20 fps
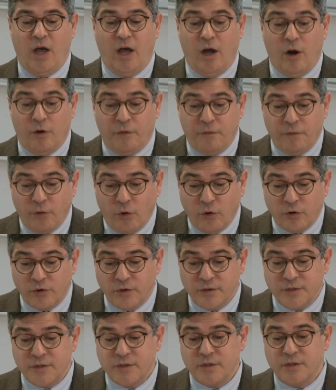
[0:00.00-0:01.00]
Our
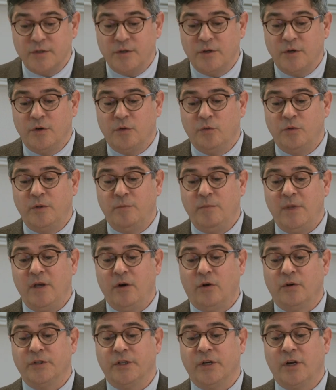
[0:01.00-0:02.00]
focus would be
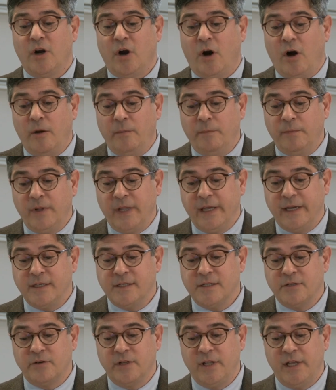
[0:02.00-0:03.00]
on the
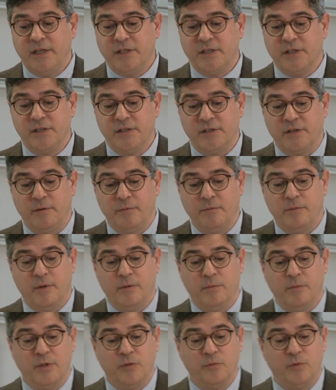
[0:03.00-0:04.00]
complex
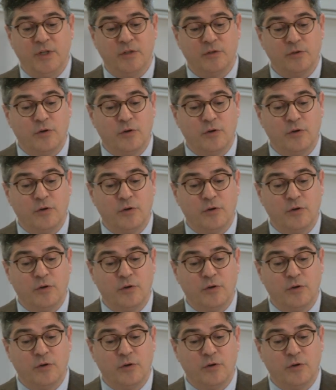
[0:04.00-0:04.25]
relationship between